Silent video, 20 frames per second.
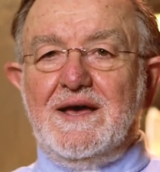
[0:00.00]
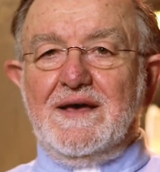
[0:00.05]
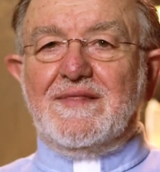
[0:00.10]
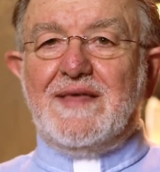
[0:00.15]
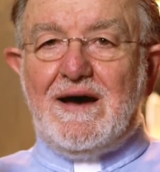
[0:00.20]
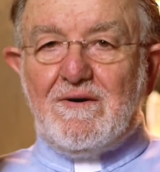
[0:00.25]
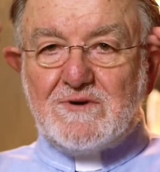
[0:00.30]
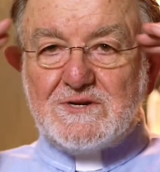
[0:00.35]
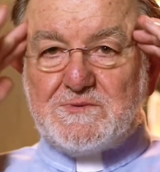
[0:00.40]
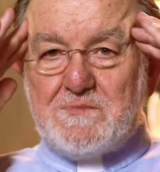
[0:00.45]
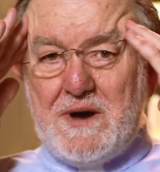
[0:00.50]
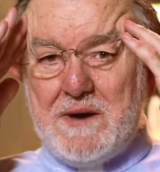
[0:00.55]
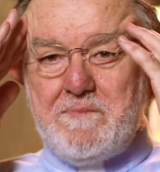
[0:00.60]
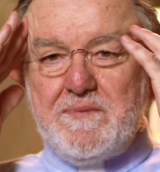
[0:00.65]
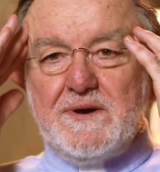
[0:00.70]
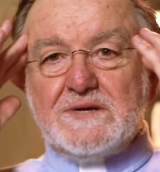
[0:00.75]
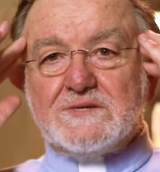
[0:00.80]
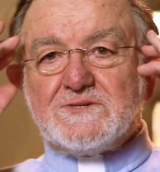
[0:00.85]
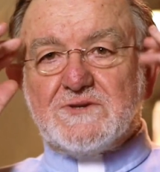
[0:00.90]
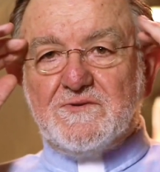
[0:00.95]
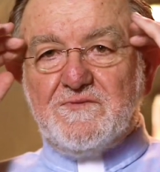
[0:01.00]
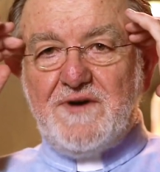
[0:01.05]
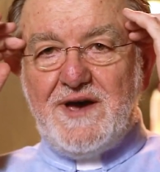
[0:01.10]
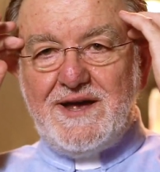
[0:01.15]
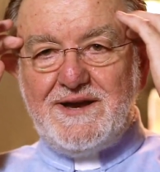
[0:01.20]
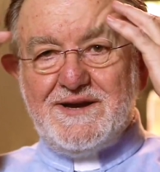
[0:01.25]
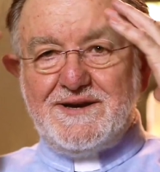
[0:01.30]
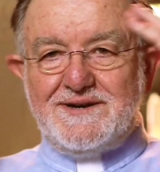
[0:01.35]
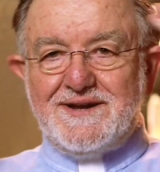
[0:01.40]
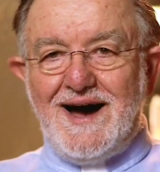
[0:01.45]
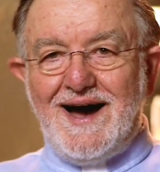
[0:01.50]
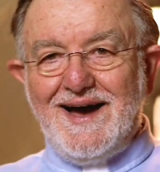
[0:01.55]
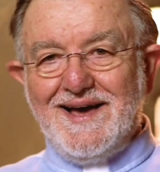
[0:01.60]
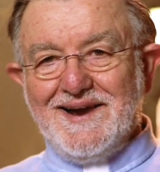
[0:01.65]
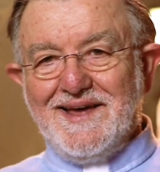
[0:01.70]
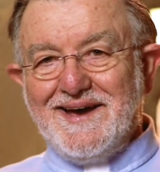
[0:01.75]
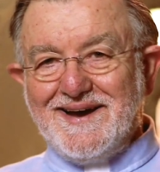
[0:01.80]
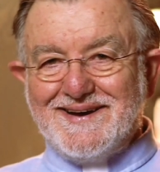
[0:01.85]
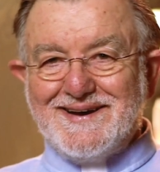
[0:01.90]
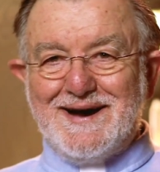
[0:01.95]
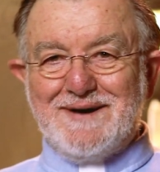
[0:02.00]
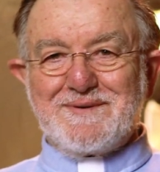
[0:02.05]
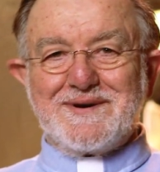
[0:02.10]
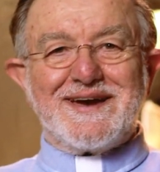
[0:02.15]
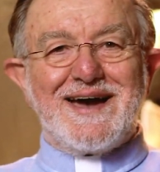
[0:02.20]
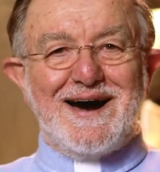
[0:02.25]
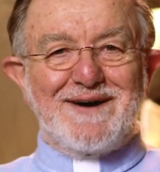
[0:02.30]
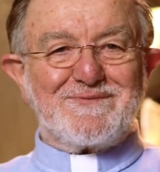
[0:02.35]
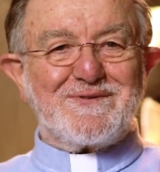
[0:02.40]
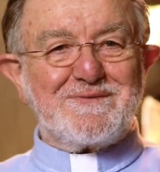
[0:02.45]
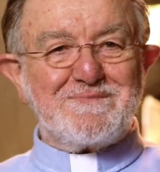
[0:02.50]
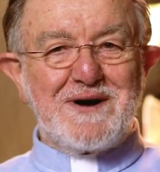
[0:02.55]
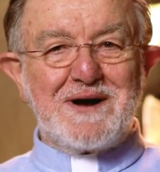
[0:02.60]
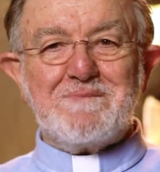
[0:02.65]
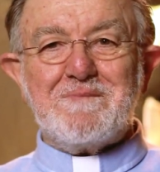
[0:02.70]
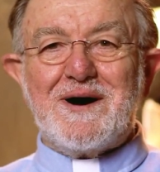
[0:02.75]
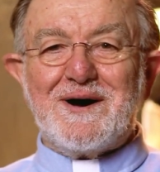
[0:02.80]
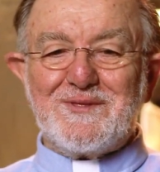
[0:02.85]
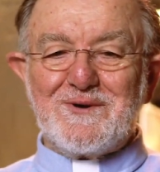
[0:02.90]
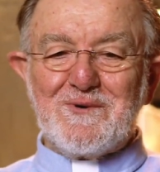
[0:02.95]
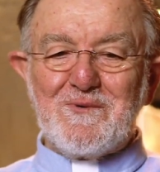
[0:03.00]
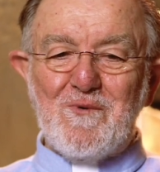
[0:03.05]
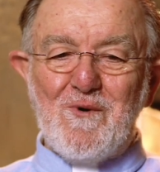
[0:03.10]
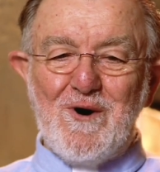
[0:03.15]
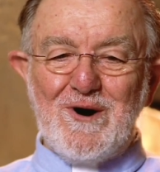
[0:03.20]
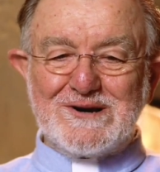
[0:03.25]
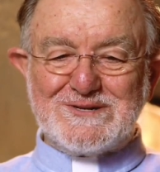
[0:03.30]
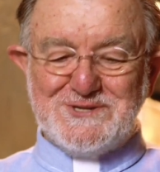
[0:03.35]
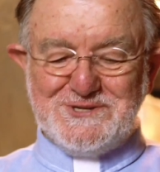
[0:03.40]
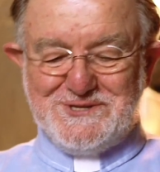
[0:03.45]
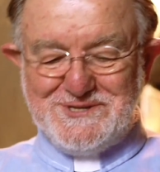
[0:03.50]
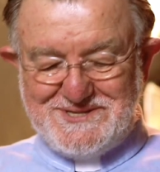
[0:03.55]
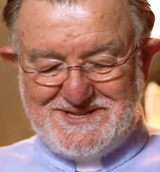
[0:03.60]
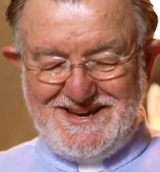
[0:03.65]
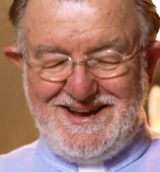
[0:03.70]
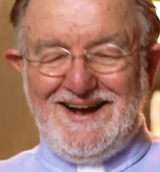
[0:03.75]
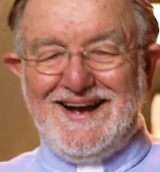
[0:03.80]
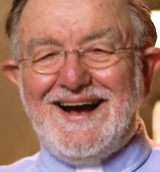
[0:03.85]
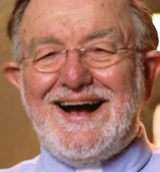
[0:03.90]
that was my Pennsylvania dialect coming out from my mother, washes.